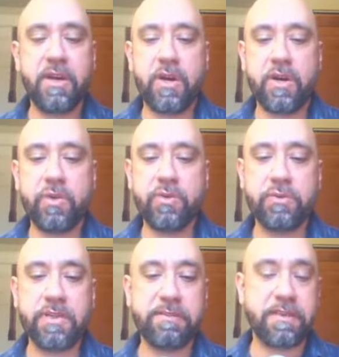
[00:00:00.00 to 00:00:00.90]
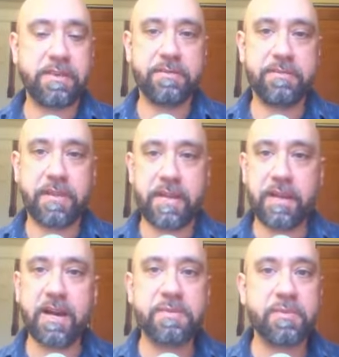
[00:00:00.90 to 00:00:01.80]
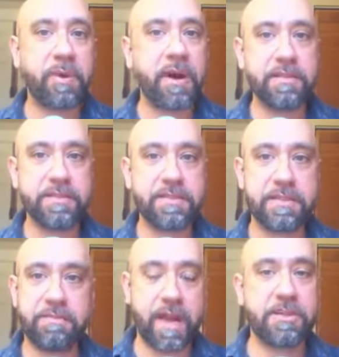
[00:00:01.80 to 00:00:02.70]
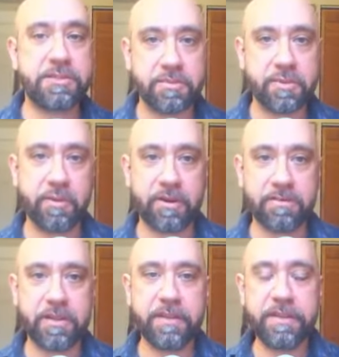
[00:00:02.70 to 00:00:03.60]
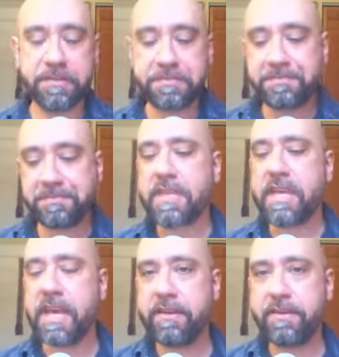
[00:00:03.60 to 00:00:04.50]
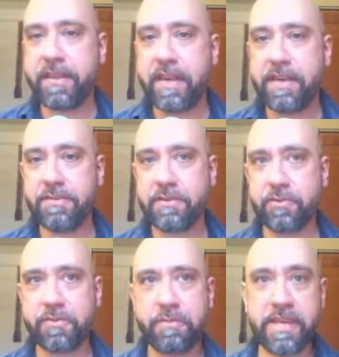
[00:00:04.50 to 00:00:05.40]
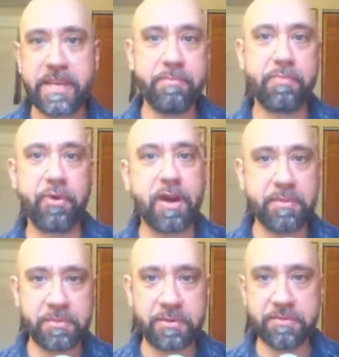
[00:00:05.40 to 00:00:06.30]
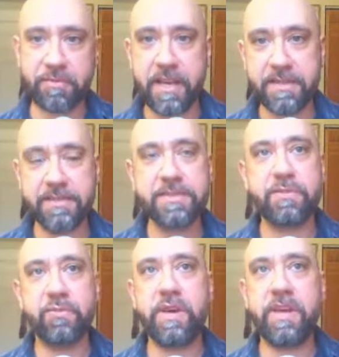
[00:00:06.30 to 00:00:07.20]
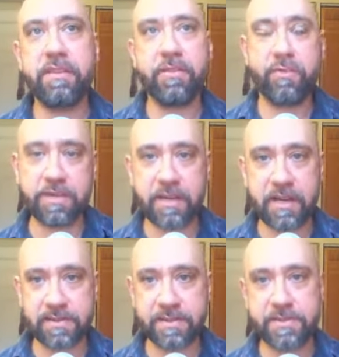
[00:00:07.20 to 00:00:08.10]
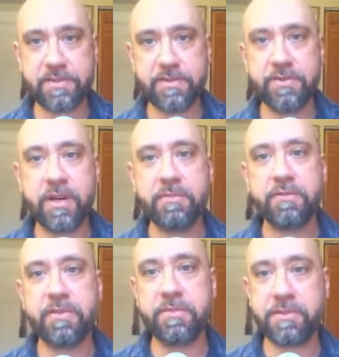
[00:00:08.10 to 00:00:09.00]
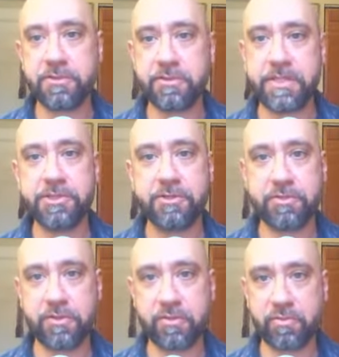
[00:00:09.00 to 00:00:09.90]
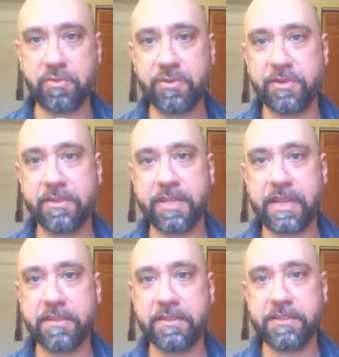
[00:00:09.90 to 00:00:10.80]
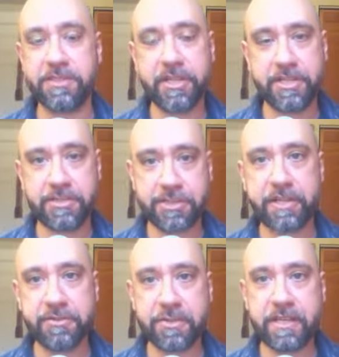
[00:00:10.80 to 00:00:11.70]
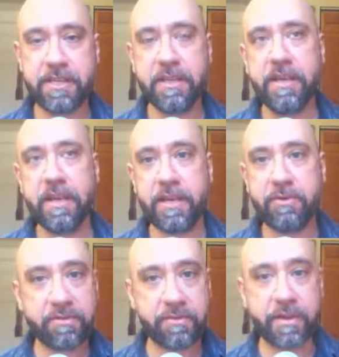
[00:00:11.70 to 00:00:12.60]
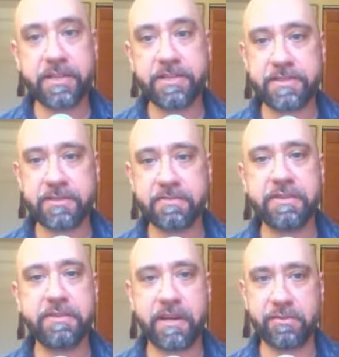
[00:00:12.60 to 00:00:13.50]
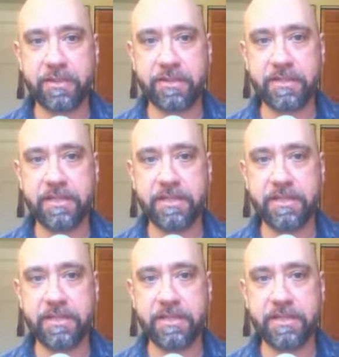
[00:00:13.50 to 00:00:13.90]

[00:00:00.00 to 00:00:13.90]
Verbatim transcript: who live in a, a cosmopolitan, fashionable part of London. And they sort of make improbable friends with the Wilcoxes, who come from the traditional rural English gentry and who have a very conservative outlook.